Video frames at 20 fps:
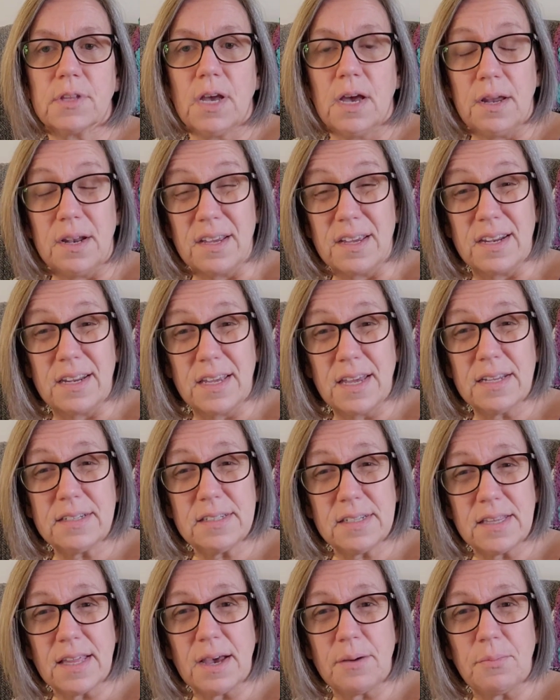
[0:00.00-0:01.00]
I'm going to get
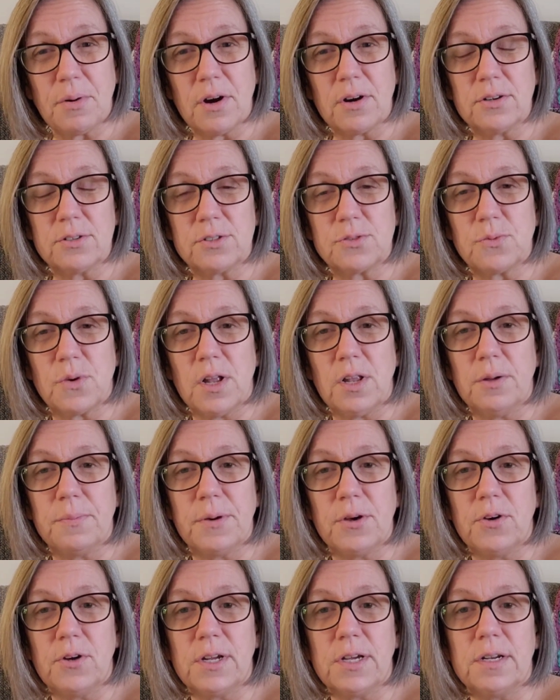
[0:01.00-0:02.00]
to that part as well
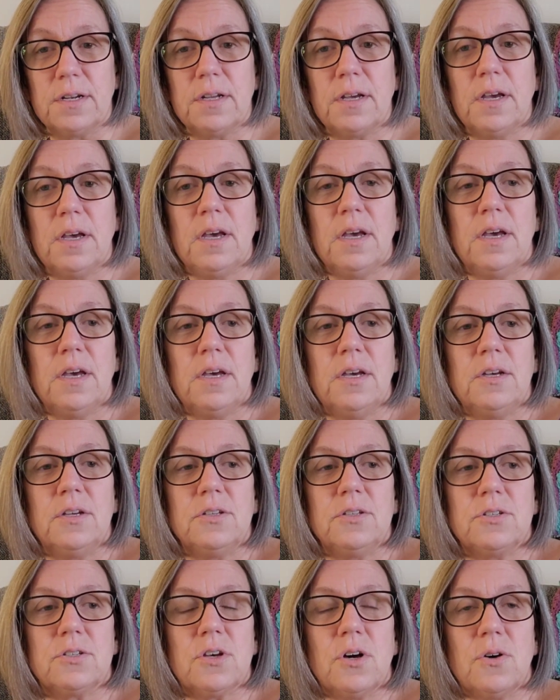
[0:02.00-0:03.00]
about it.
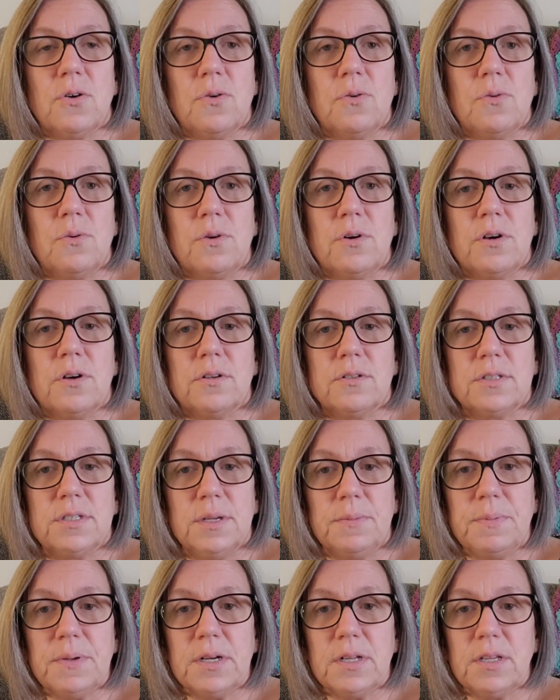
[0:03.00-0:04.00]
So
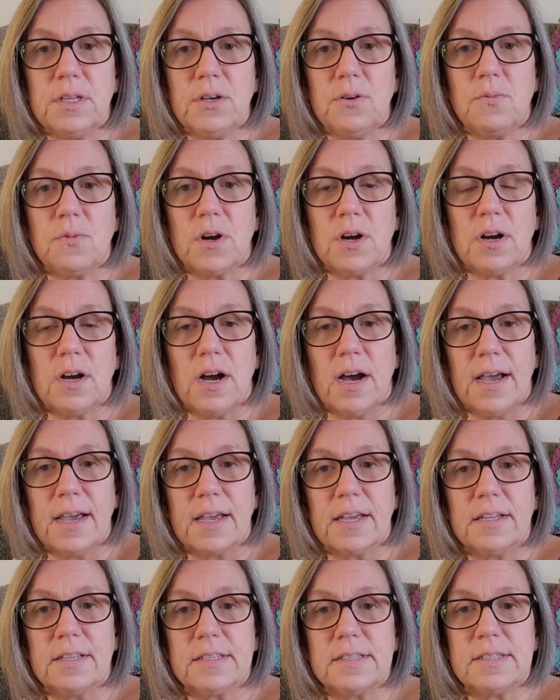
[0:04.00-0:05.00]
typically where I
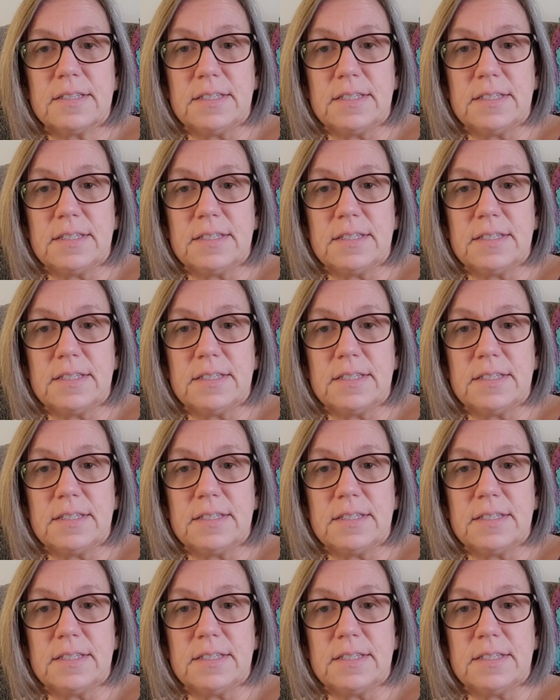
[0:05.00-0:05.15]
can